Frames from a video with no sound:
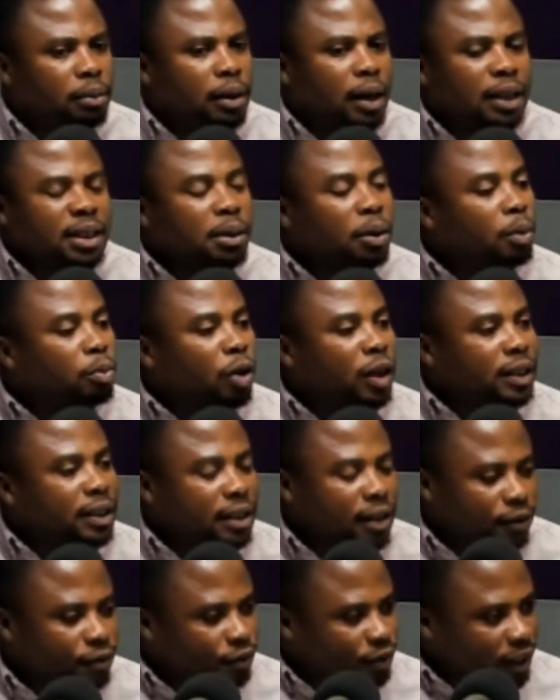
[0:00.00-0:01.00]
As I'm
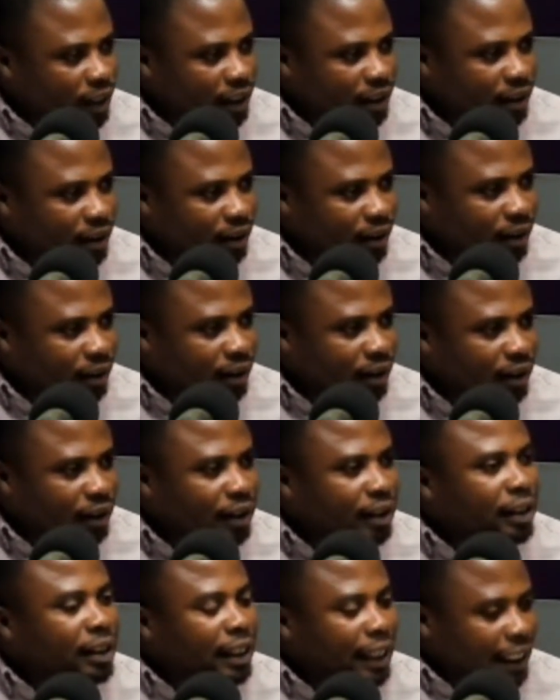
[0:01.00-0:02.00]
watching a free,
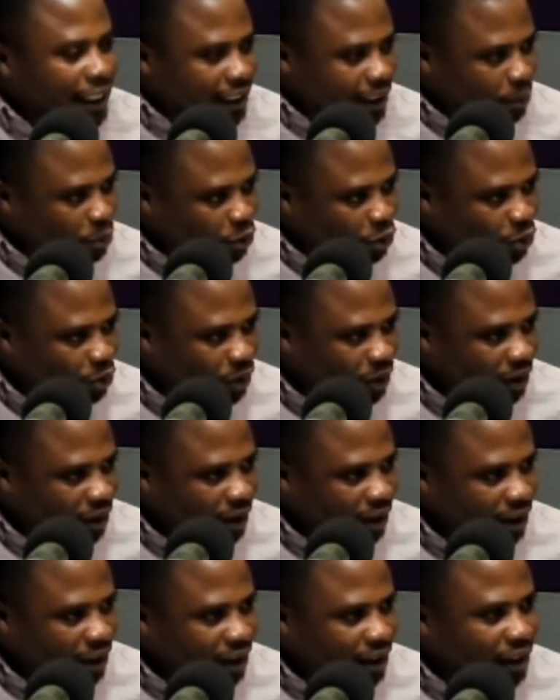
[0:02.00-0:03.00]

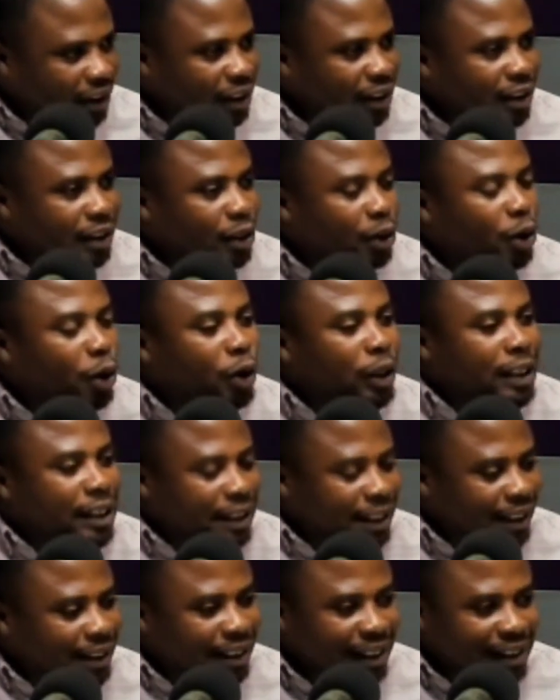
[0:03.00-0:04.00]

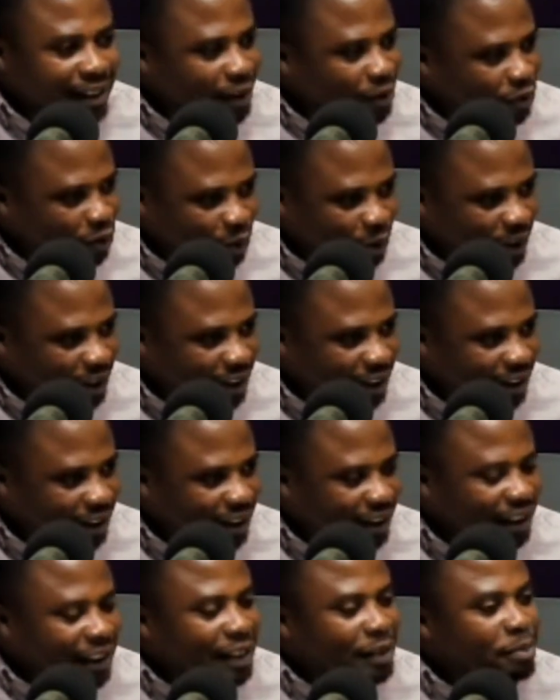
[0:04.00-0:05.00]
he's a center forward.
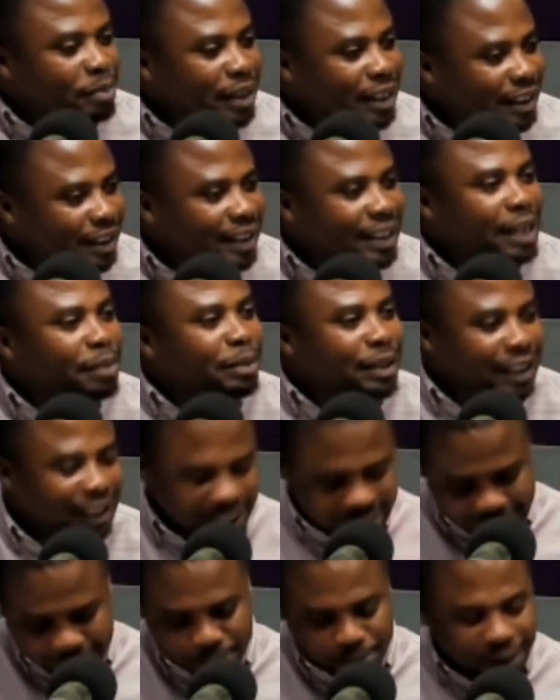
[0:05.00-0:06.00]
He made his name in
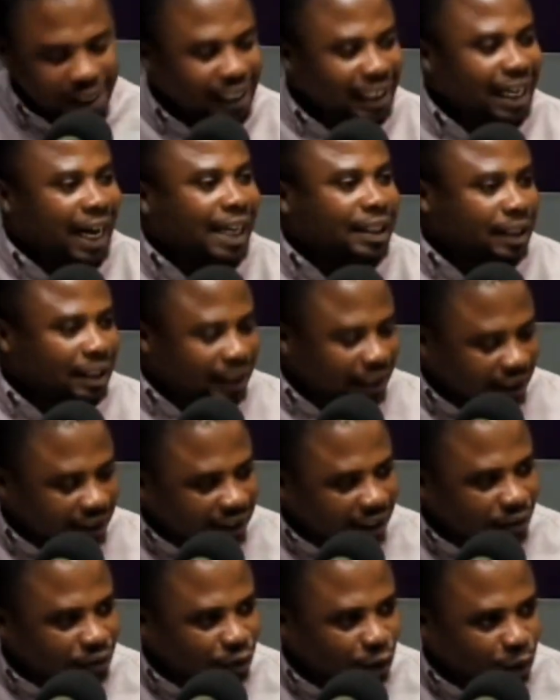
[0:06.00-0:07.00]
the league playing as a
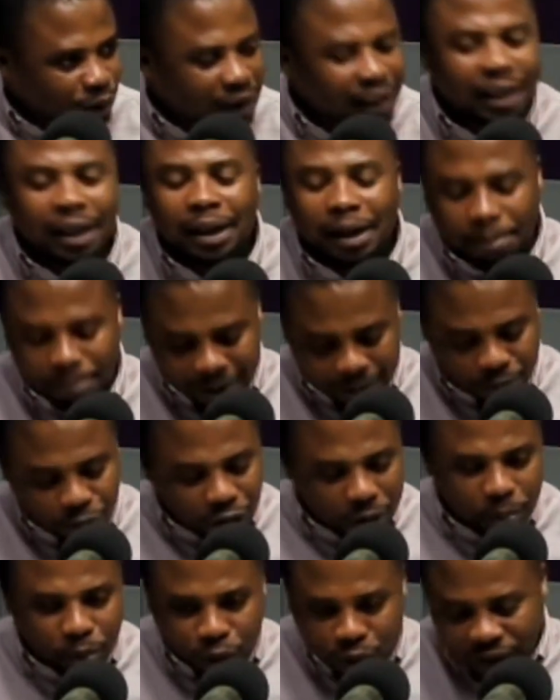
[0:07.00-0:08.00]
center forward, but
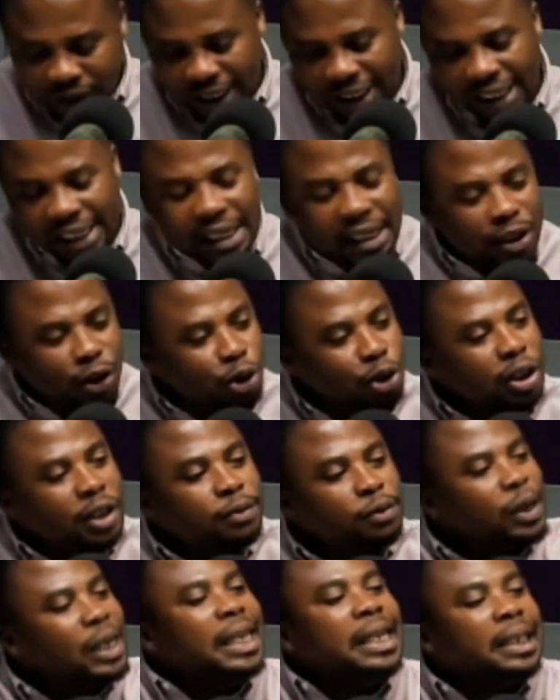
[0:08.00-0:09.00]
more importantly, he's
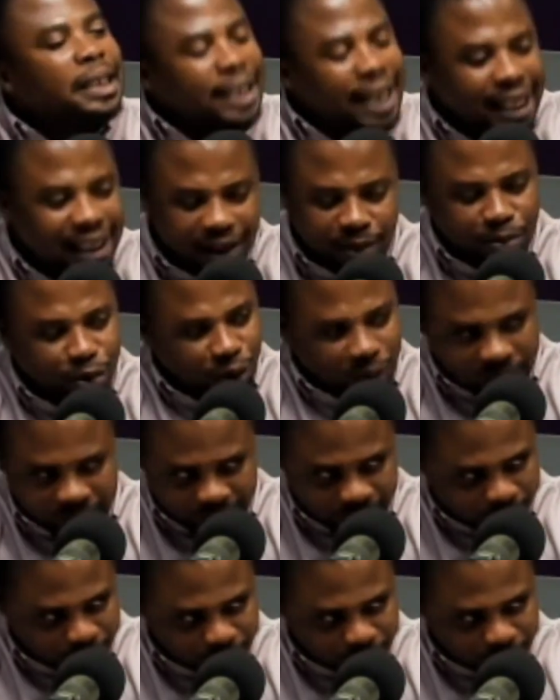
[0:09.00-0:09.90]
useful inside the box.